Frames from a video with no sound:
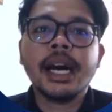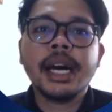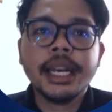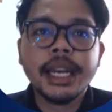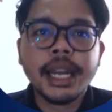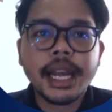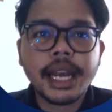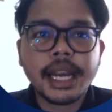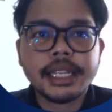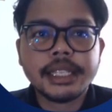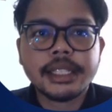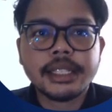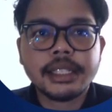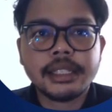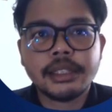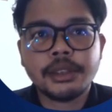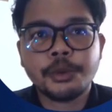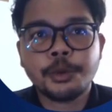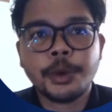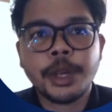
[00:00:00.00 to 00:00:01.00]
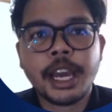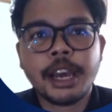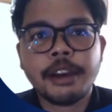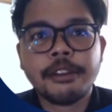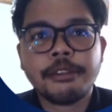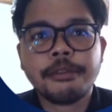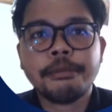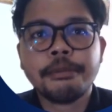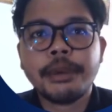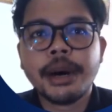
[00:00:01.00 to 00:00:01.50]
Next, we have
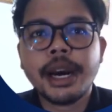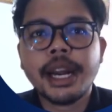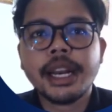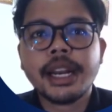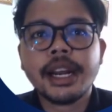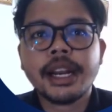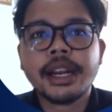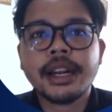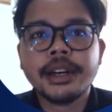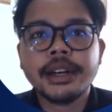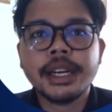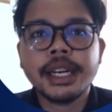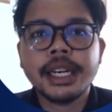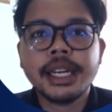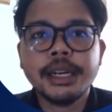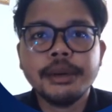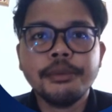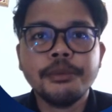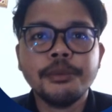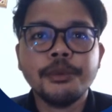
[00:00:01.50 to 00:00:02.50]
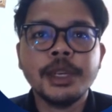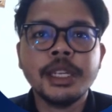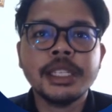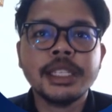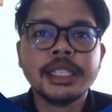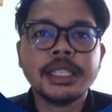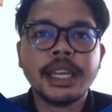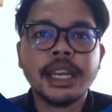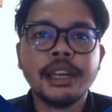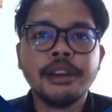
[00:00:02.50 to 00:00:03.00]
PART algorithm, which
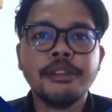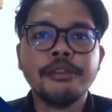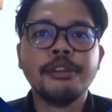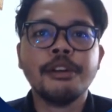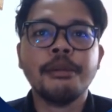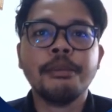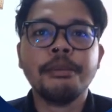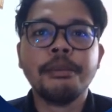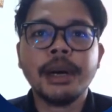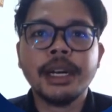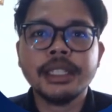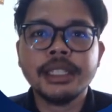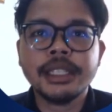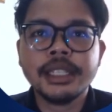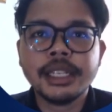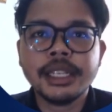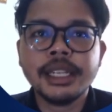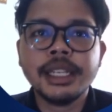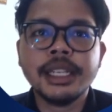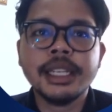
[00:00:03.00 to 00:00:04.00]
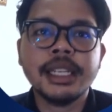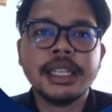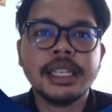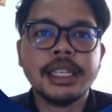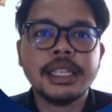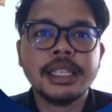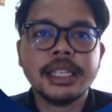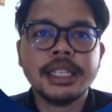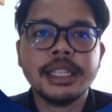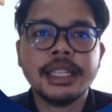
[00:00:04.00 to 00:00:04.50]
stands for partial
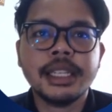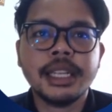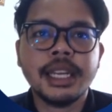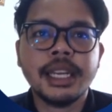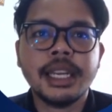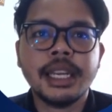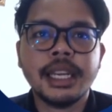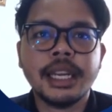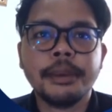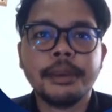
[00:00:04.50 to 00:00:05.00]
decision tree.